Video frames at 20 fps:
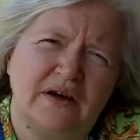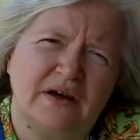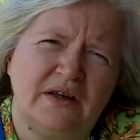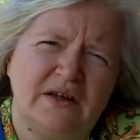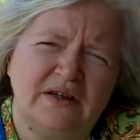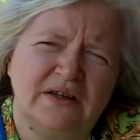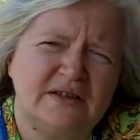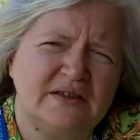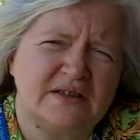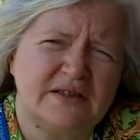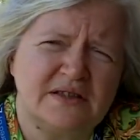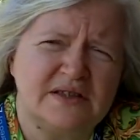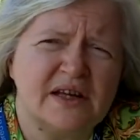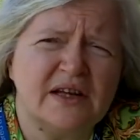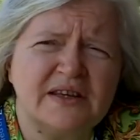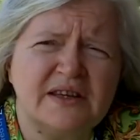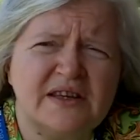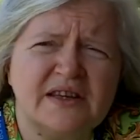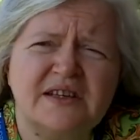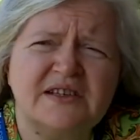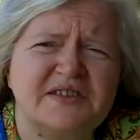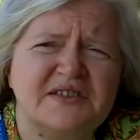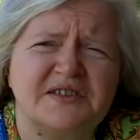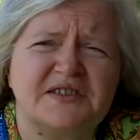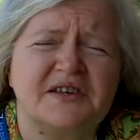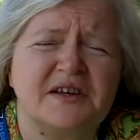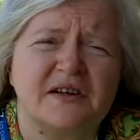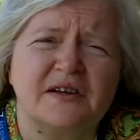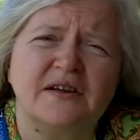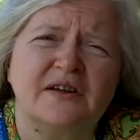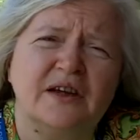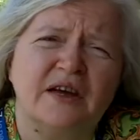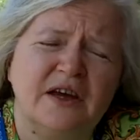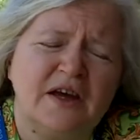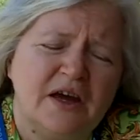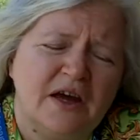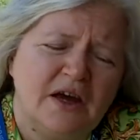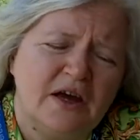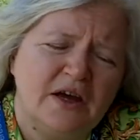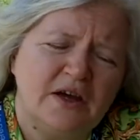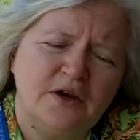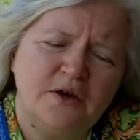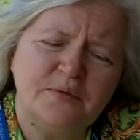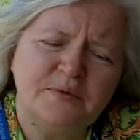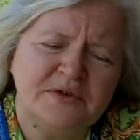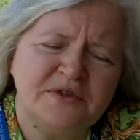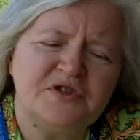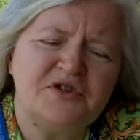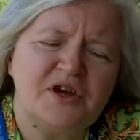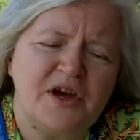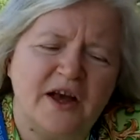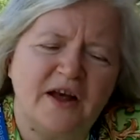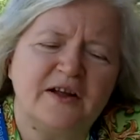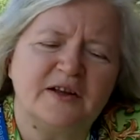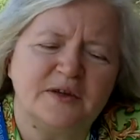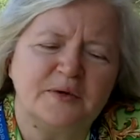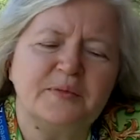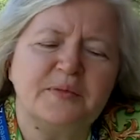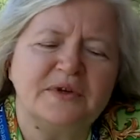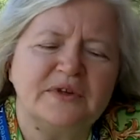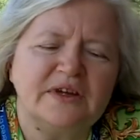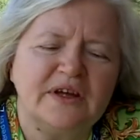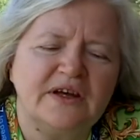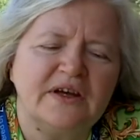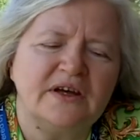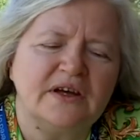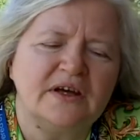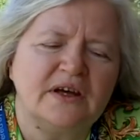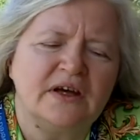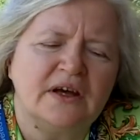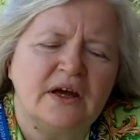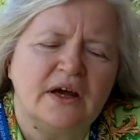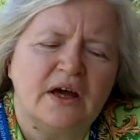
And it's not necessarily human child, but I